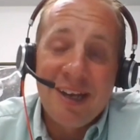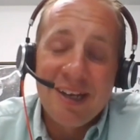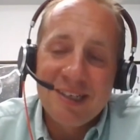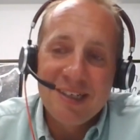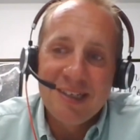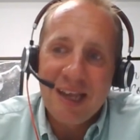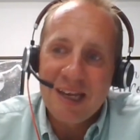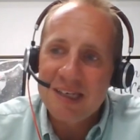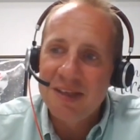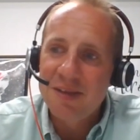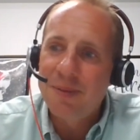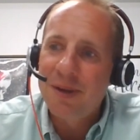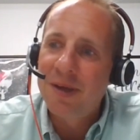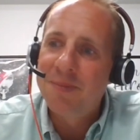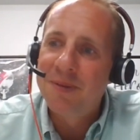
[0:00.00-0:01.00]
It's exactly the
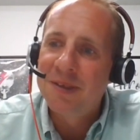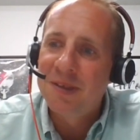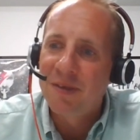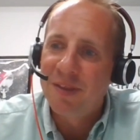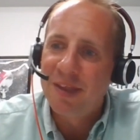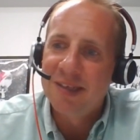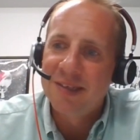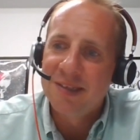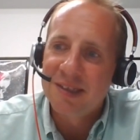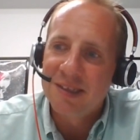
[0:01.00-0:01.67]
purpose of this.